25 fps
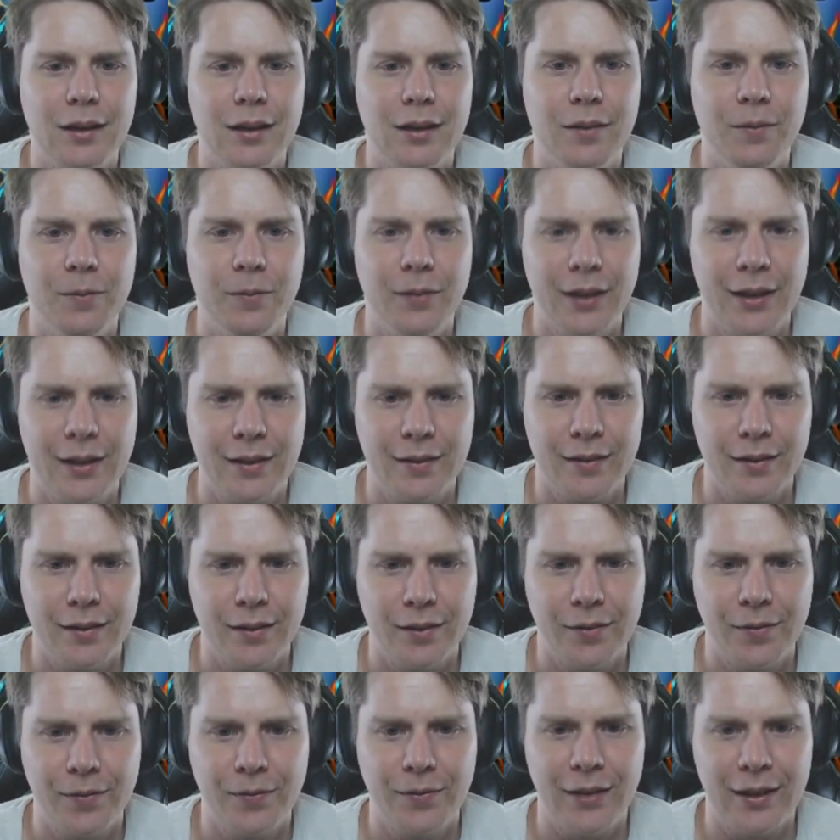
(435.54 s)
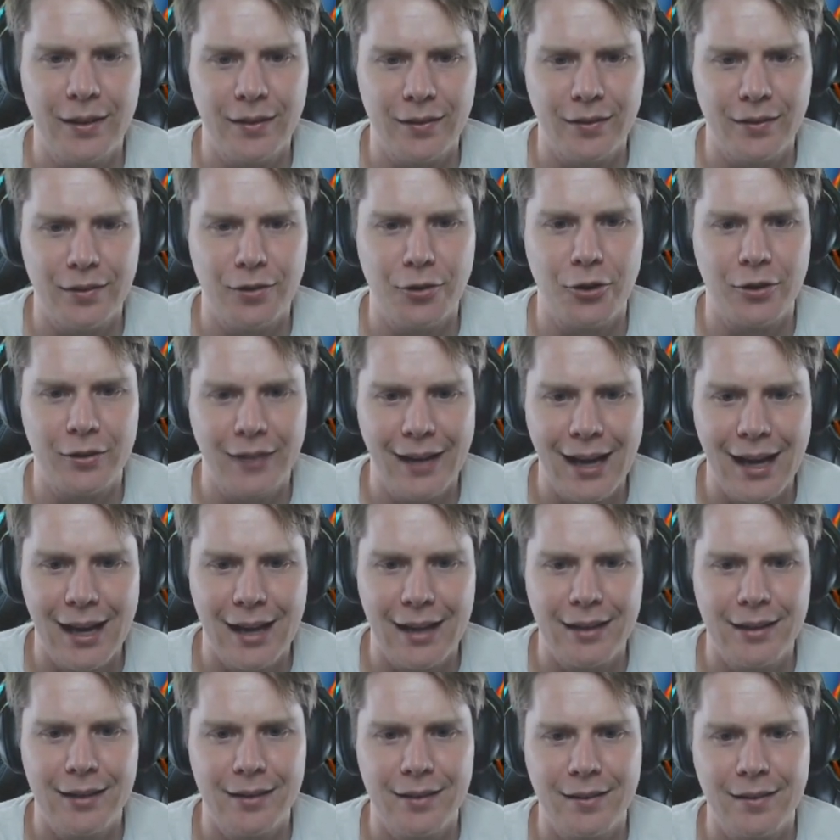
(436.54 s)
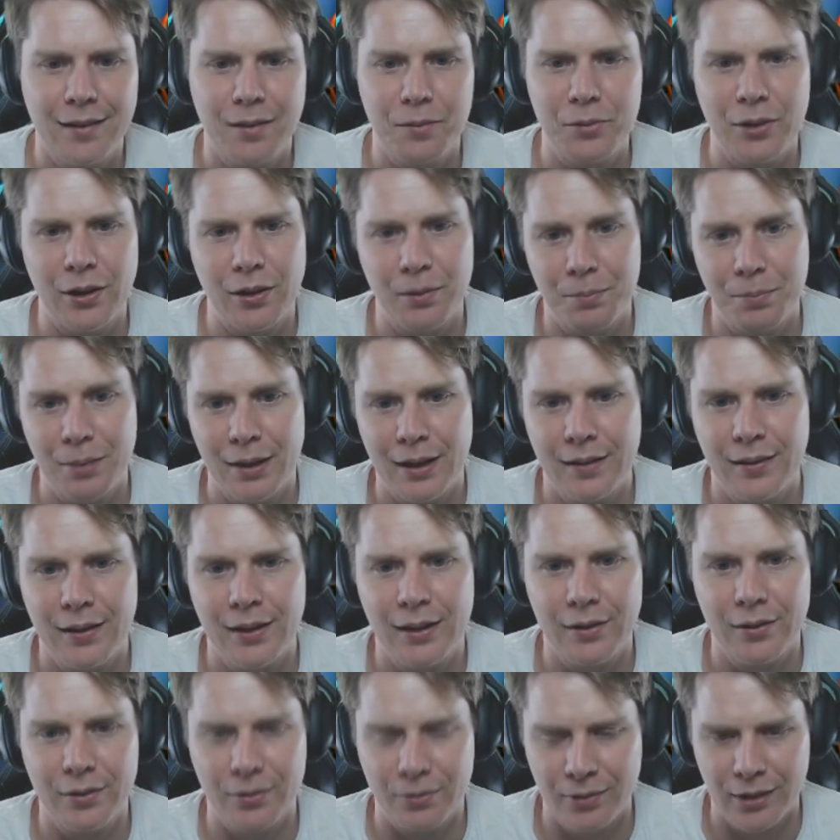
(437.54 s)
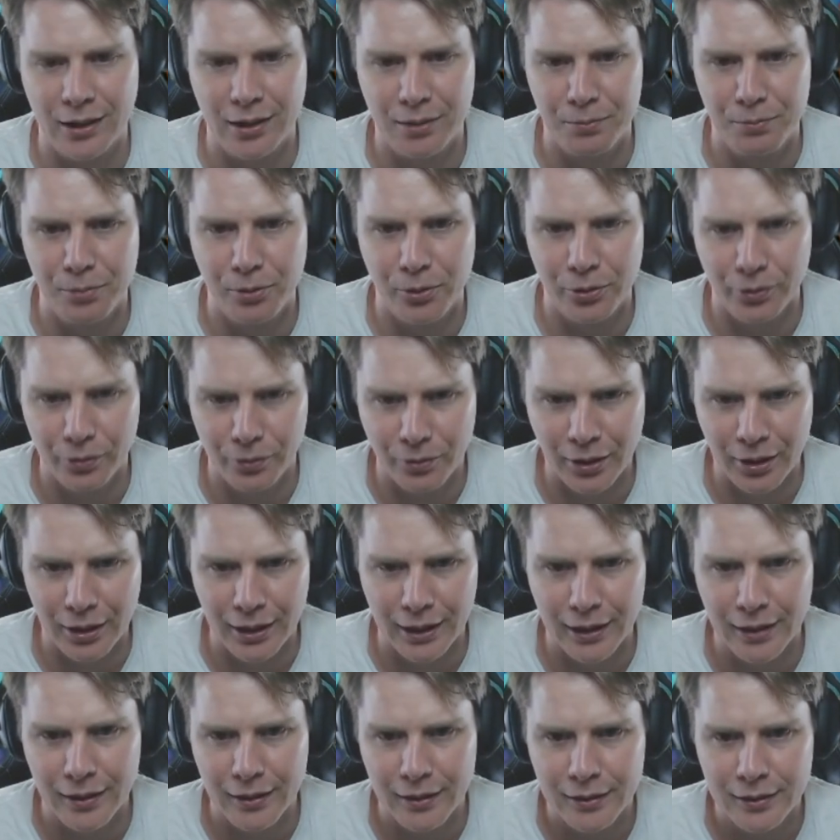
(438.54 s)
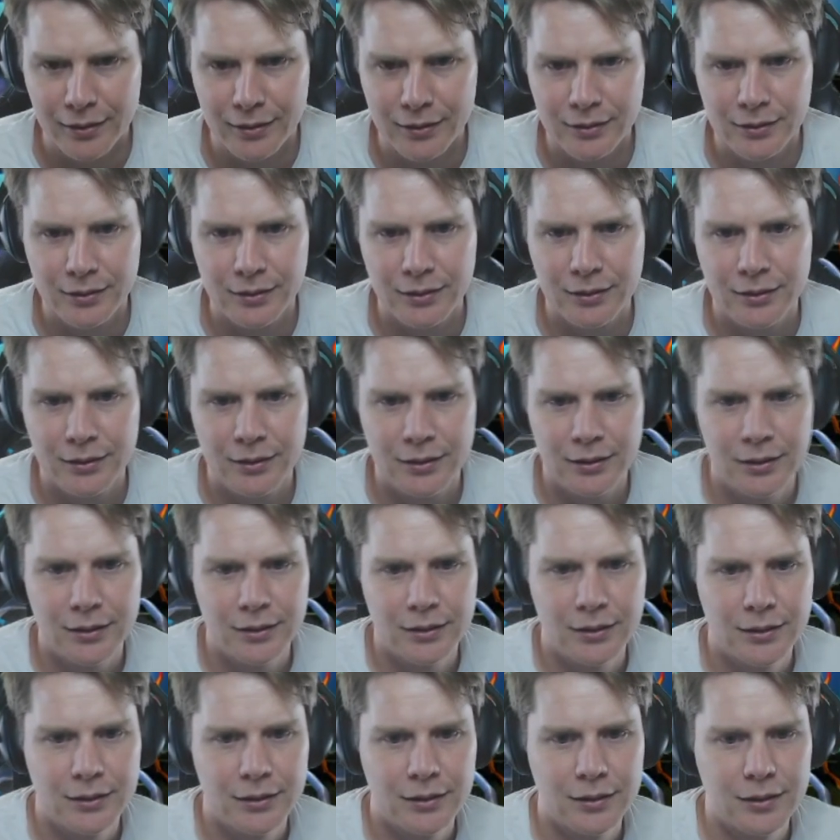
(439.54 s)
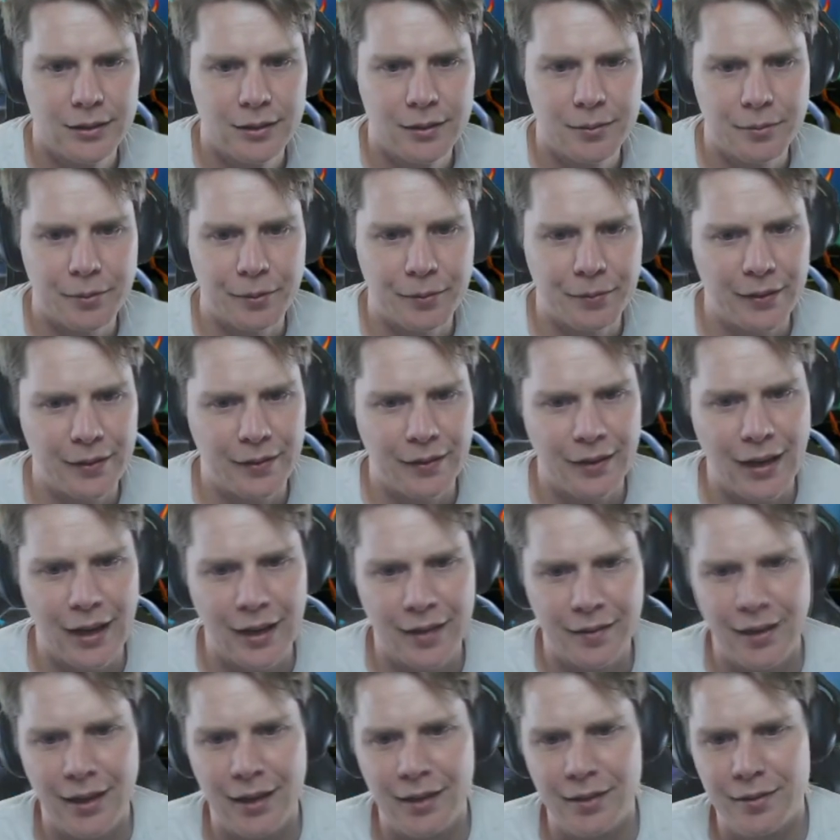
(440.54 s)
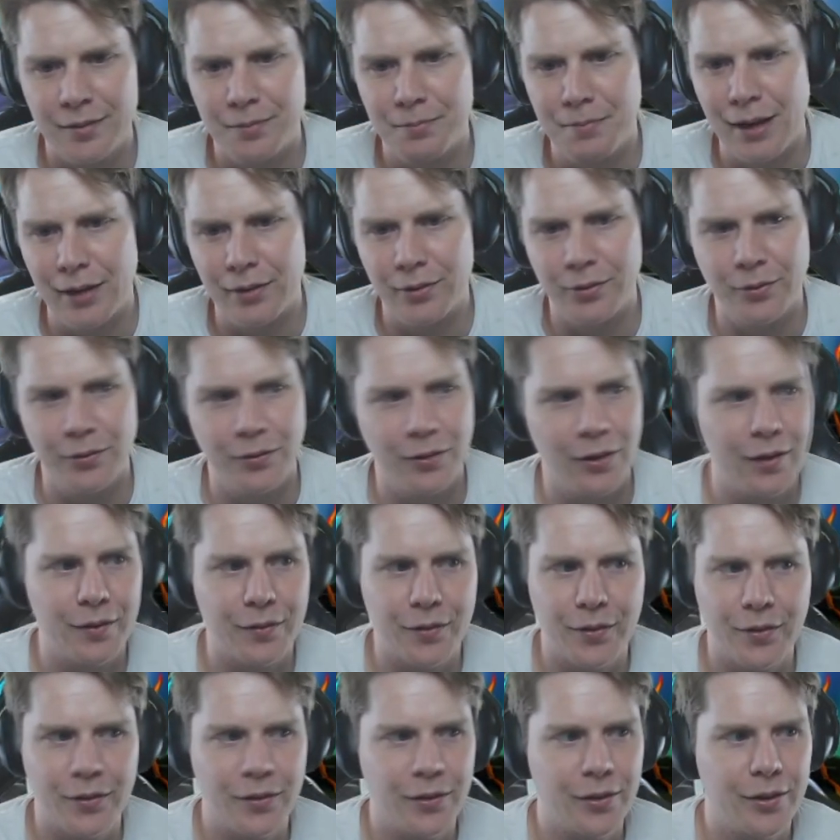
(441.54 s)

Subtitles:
Vixen's figures knocked out and some into the PC is really important right now. But Vixen has that max revive, so